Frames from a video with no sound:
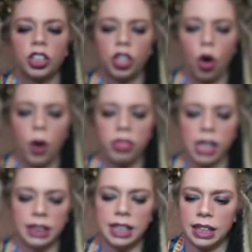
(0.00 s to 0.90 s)
So
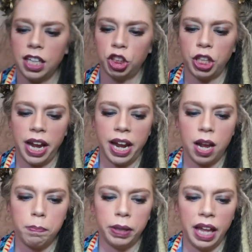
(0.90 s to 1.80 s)
this is in the shade
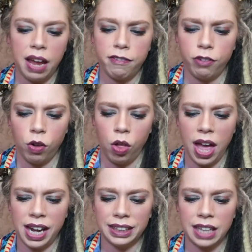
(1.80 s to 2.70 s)
Playful
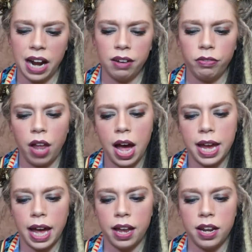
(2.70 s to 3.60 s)
and it's kind of
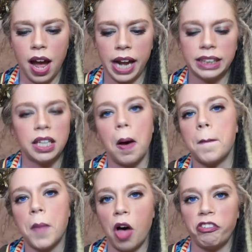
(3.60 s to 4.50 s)
like a nice
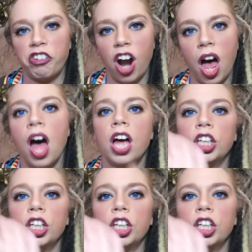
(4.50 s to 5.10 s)
mauve